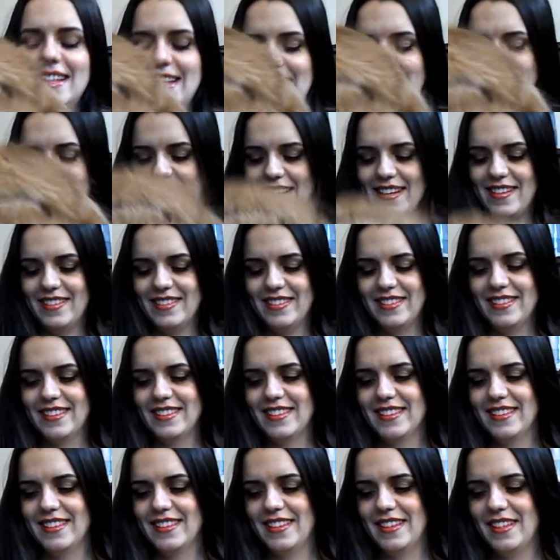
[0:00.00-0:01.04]
Lay down.
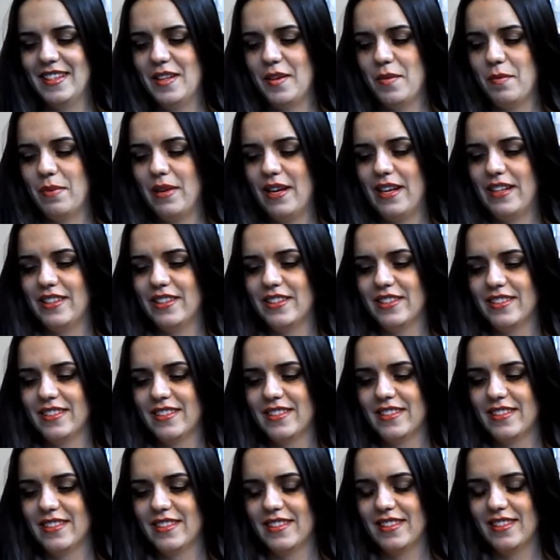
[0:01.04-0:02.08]
I'll pet you.
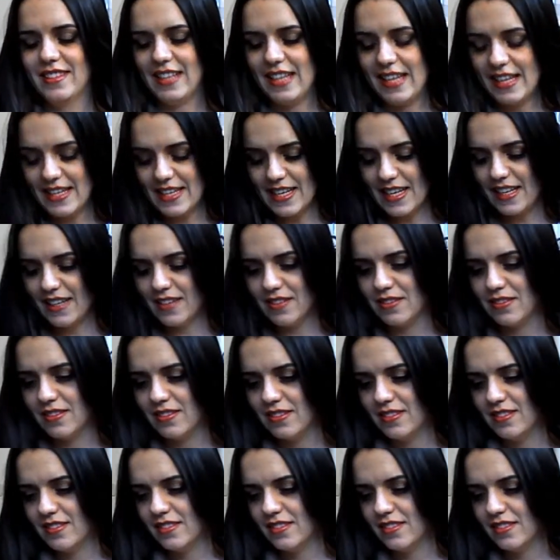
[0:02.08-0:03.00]
Lay down.